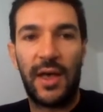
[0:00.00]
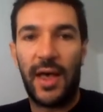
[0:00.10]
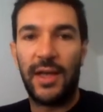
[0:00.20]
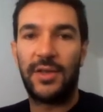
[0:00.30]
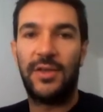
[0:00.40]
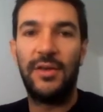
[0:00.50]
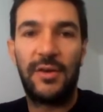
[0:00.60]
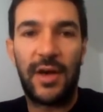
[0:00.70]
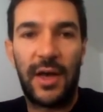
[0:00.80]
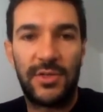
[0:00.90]
And
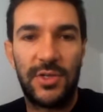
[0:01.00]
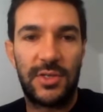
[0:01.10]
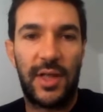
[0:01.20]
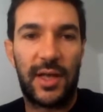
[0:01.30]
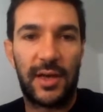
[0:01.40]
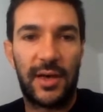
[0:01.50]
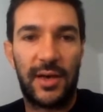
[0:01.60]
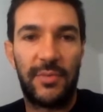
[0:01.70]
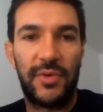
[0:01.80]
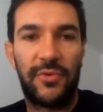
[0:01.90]
here, I just
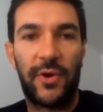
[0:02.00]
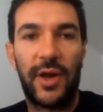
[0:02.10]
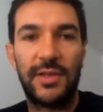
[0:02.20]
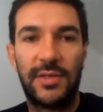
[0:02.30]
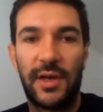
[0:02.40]
beforehand,